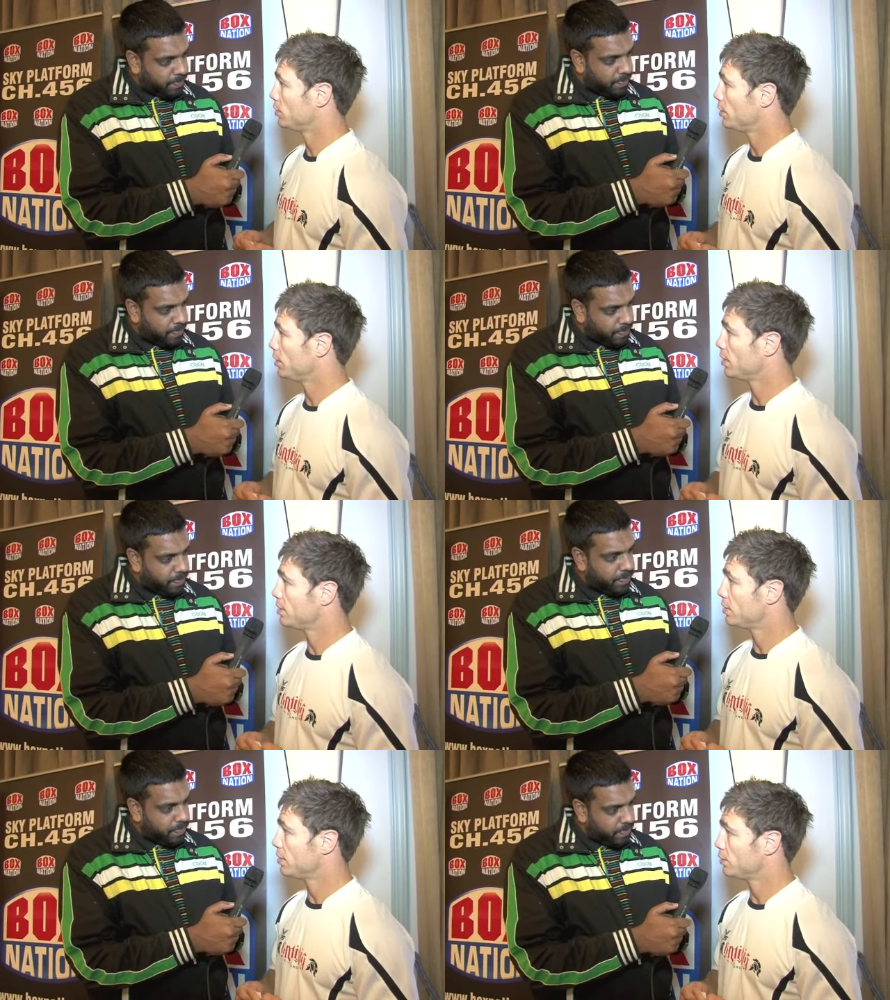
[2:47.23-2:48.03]
Speaker 1: You know,
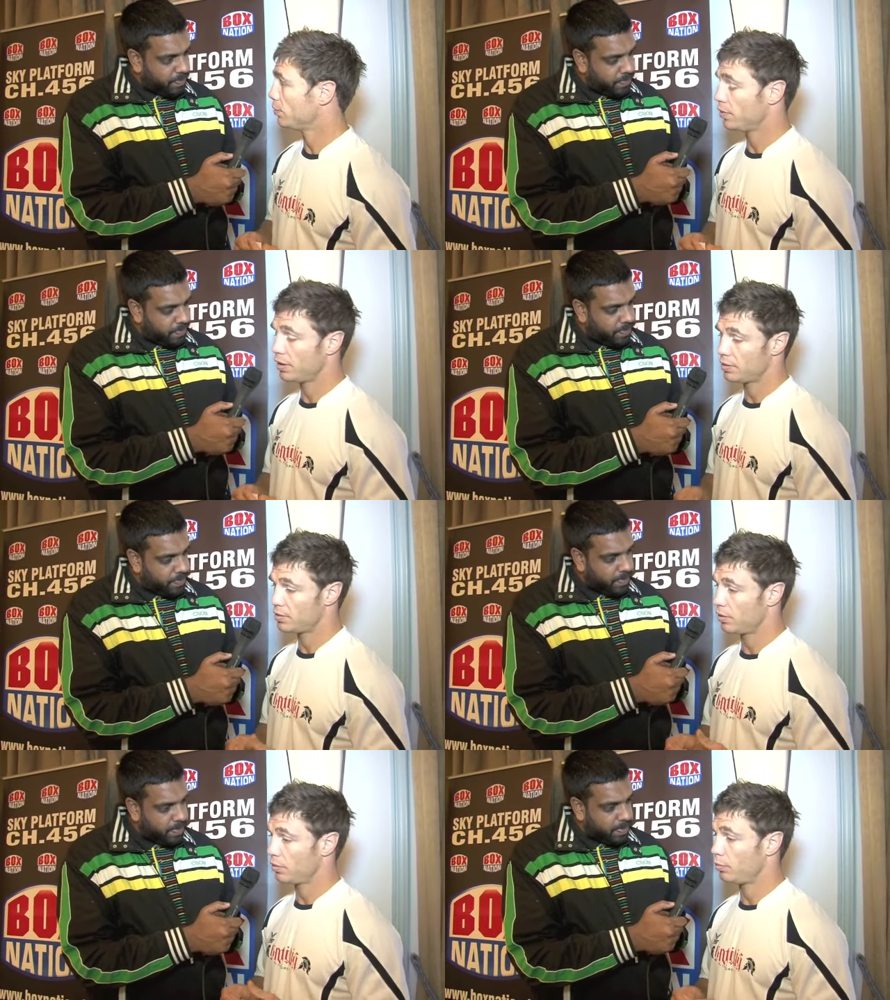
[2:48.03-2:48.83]
these these are all things
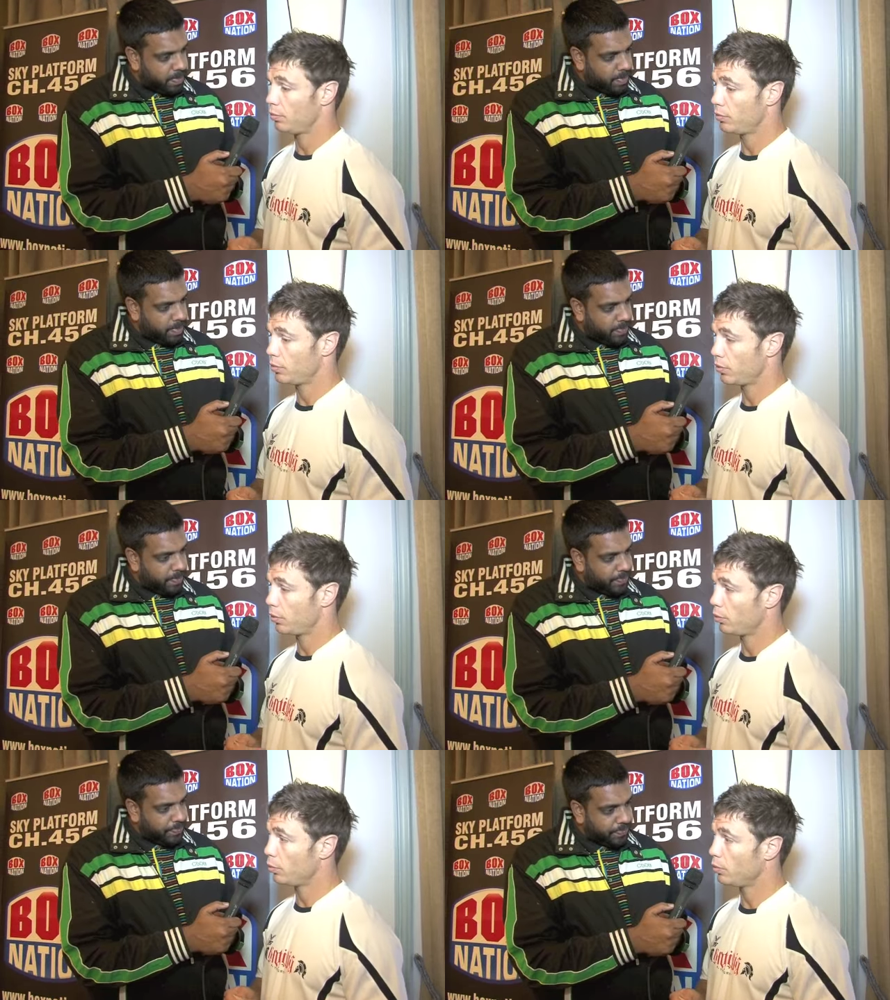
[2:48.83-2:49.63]
that I that
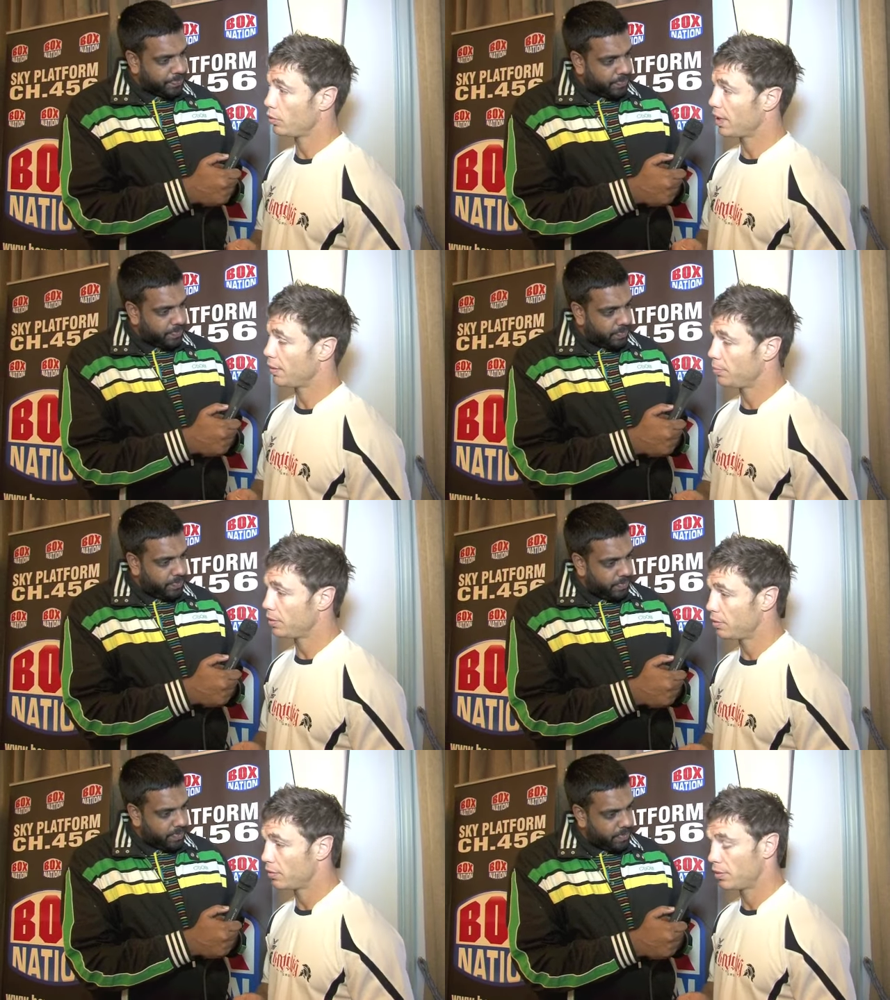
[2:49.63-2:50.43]
I will look at,
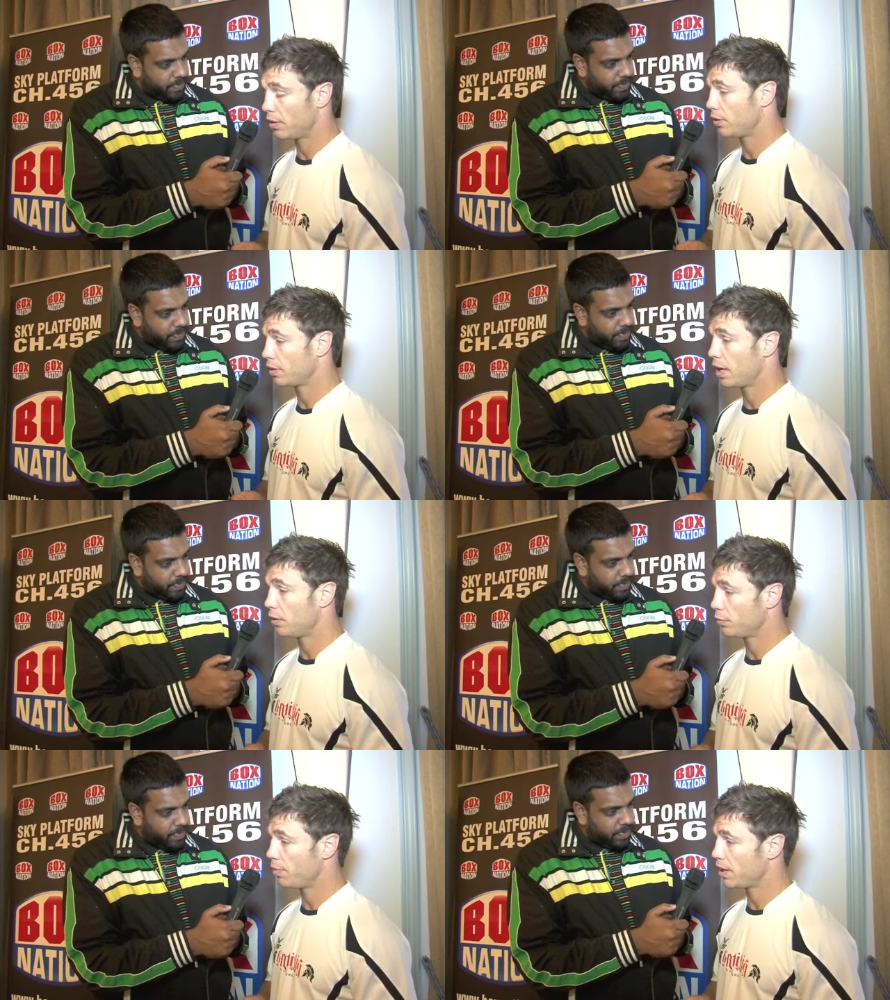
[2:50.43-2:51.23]
but you know, I
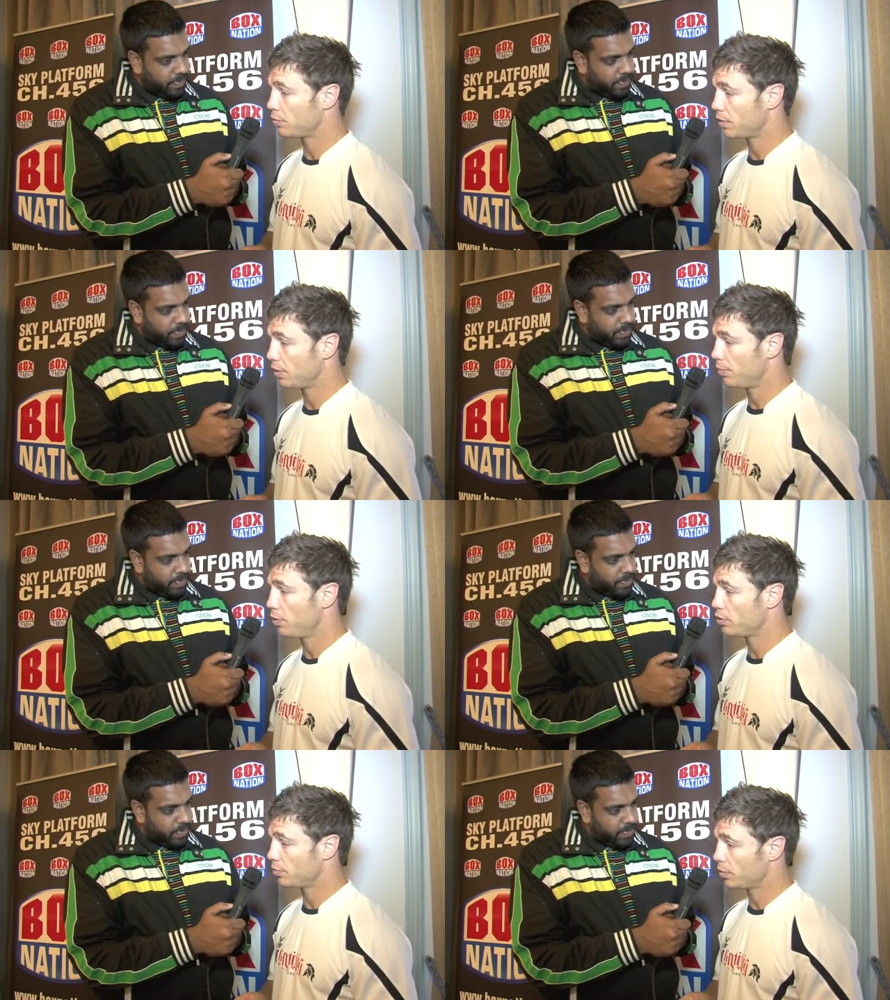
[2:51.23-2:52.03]
can't look past Ricky
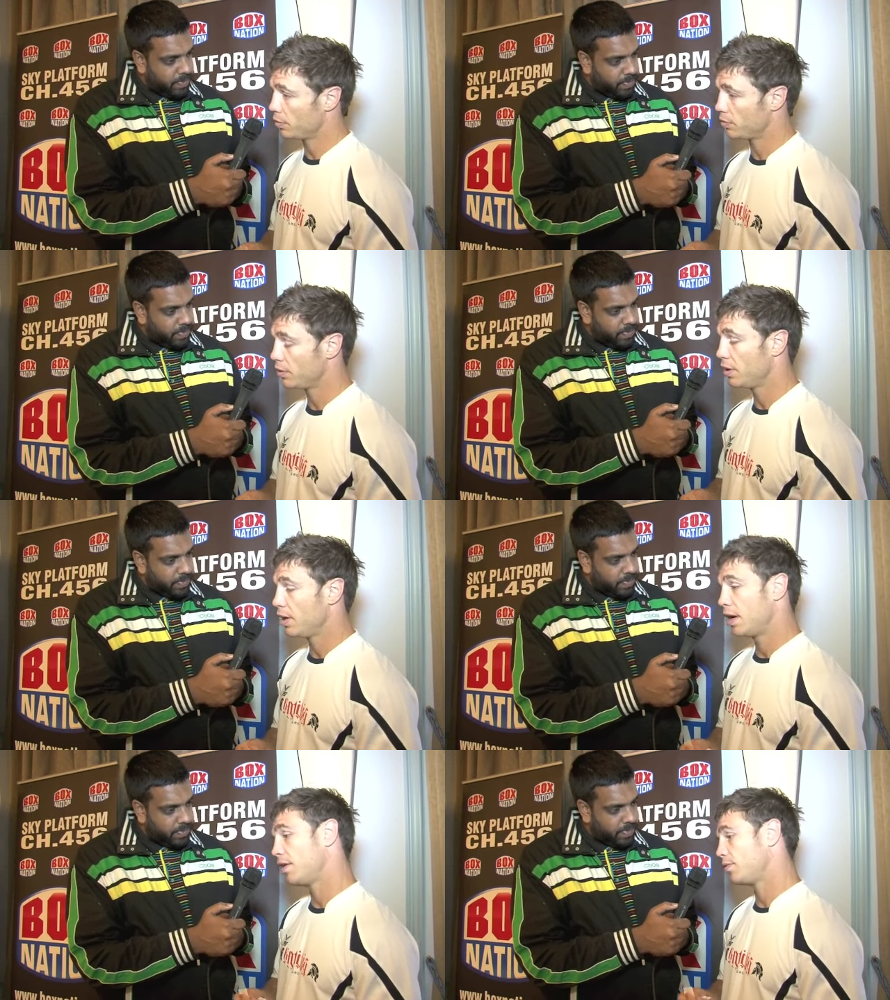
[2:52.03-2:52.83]
Burns because
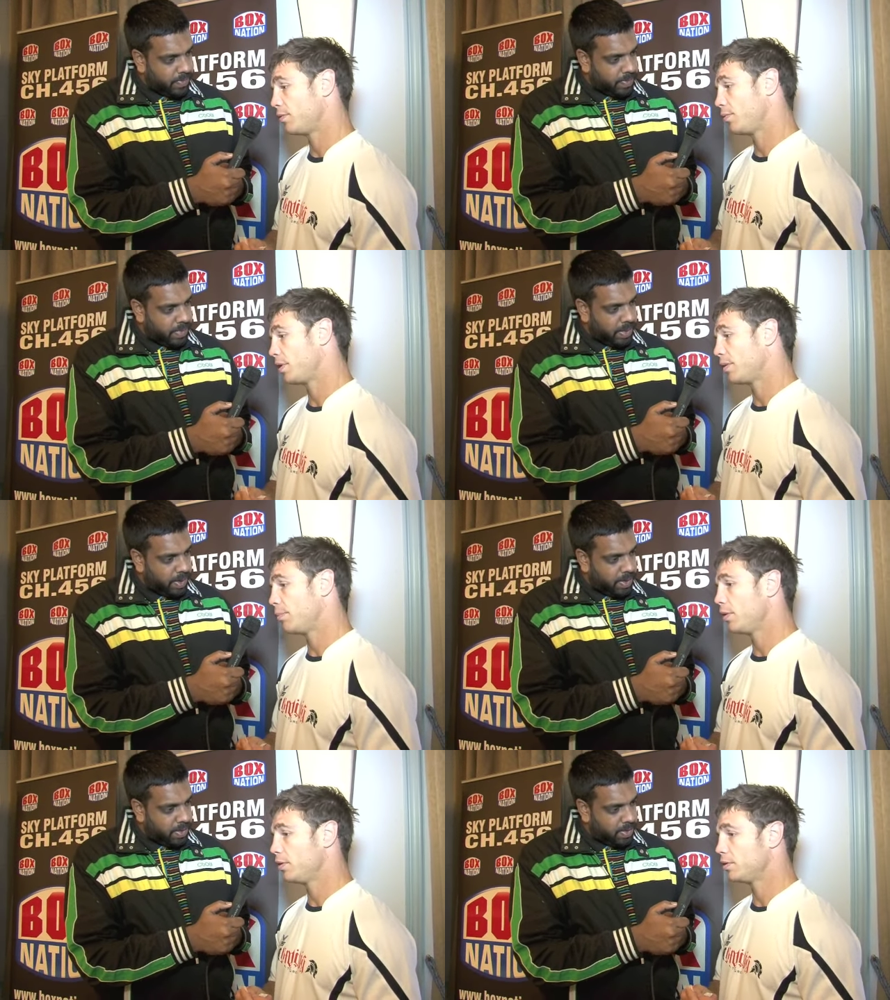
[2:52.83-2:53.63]
after Ricky
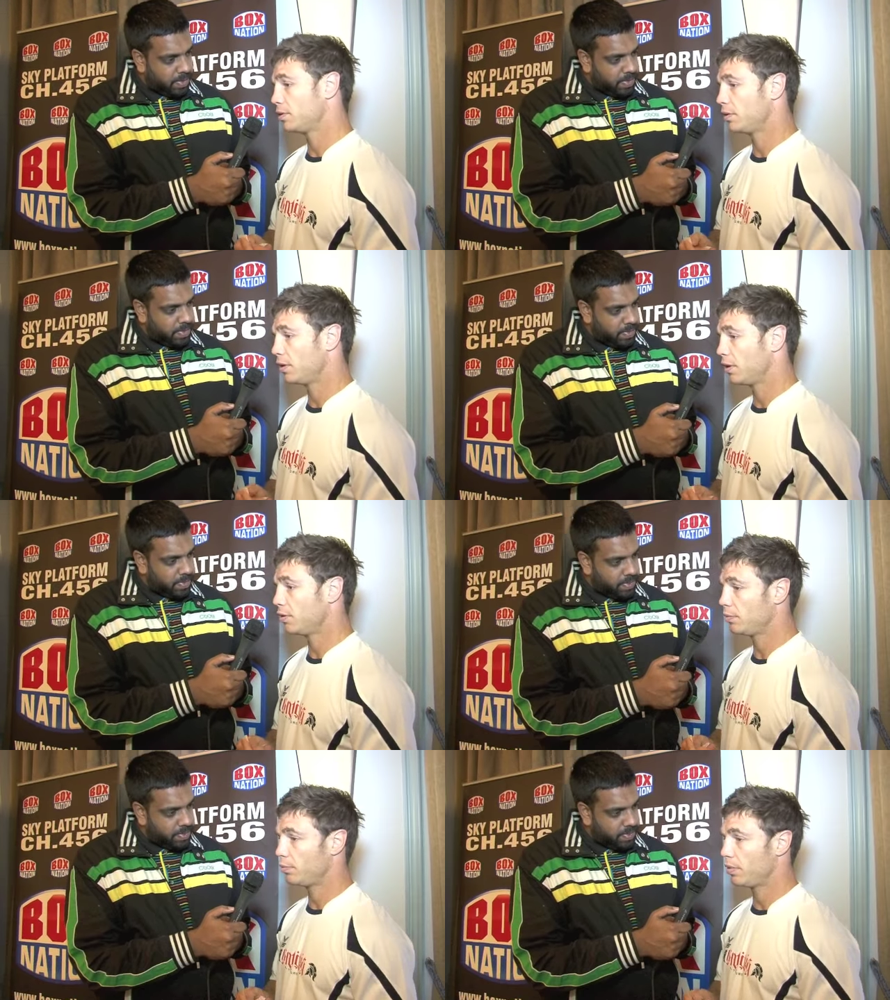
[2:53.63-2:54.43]
Burns, you
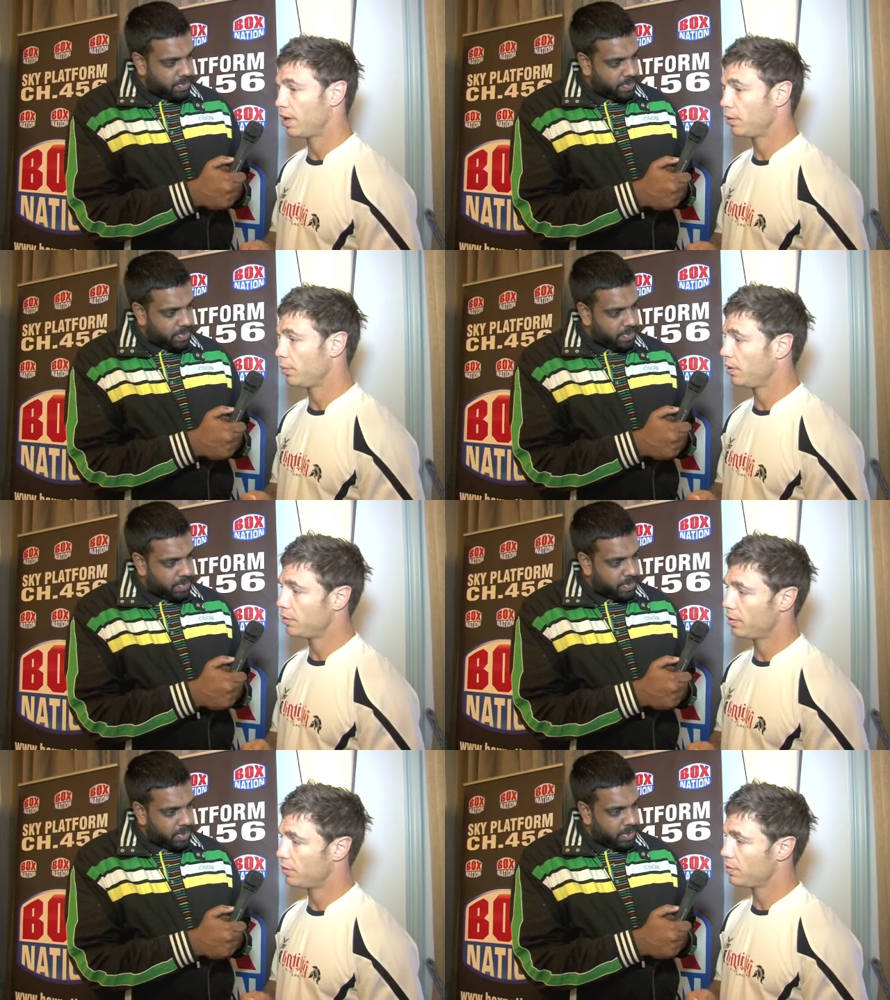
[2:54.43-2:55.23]
know, without a win,
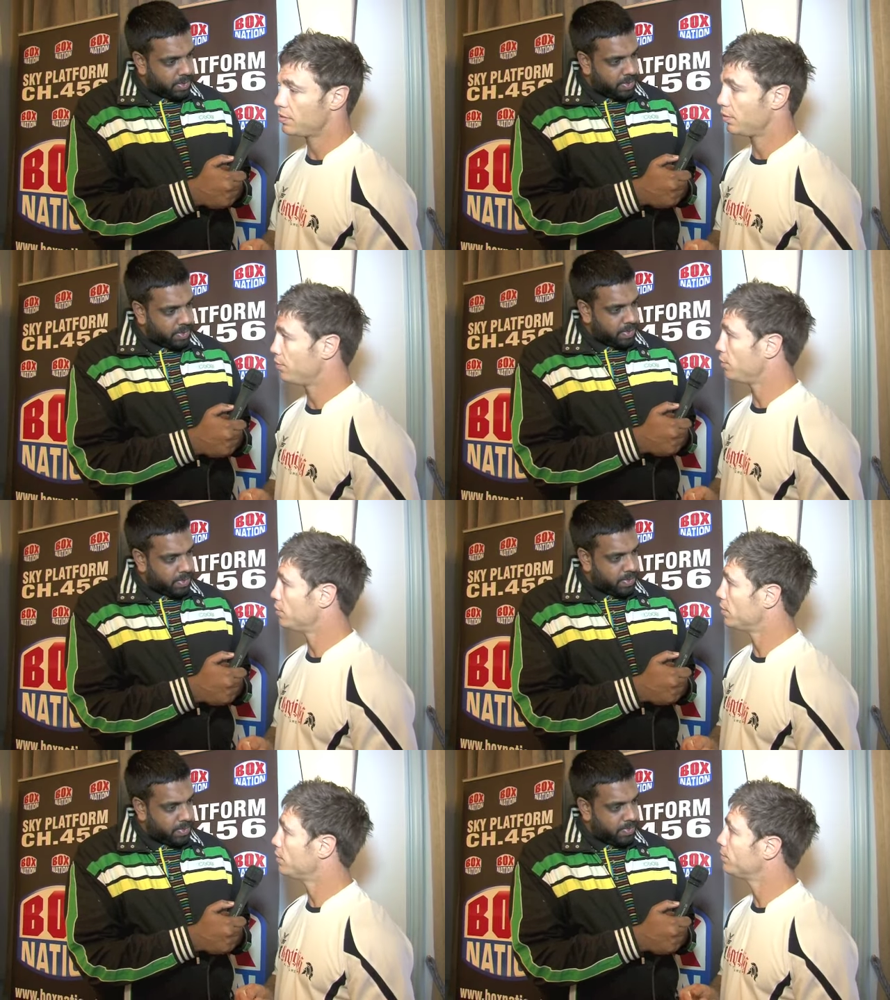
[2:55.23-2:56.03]
I think there is no
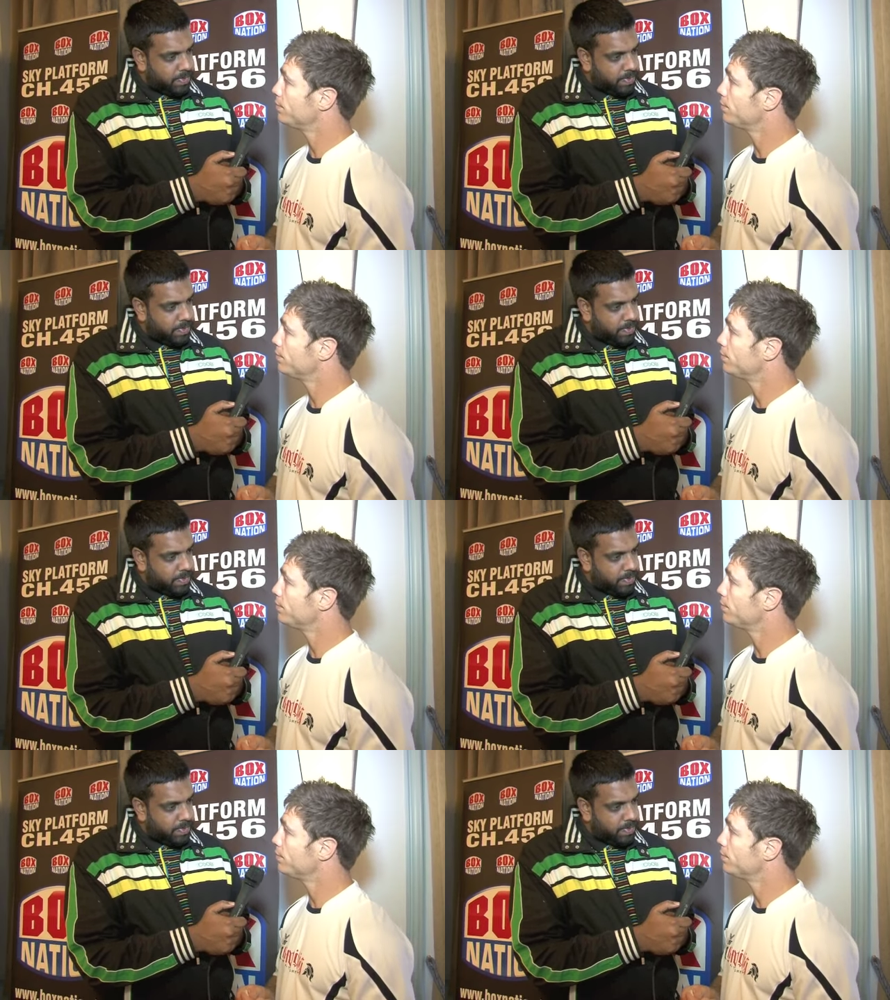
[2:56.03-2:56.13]
future.